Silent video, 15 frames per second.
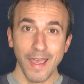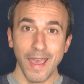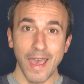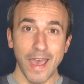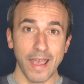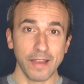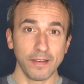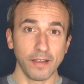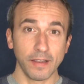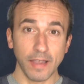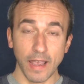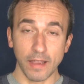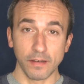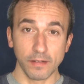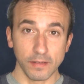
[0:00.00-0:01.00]
And
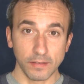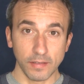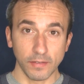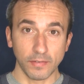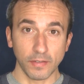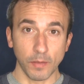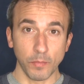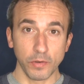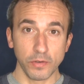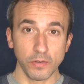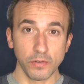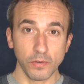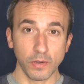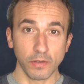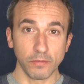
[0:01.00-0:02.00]
again, it's just someone
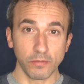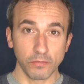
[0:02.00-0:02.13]
you can